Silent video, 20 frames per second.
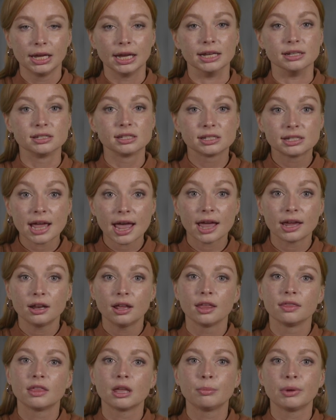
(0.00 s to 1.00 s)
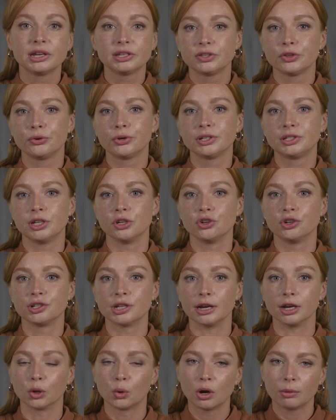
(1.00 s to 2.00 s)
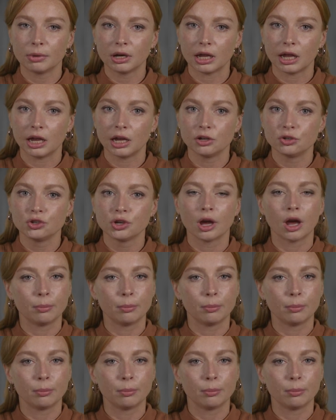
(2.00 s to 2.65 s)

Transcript: Instead, they base their decisions on equipment age,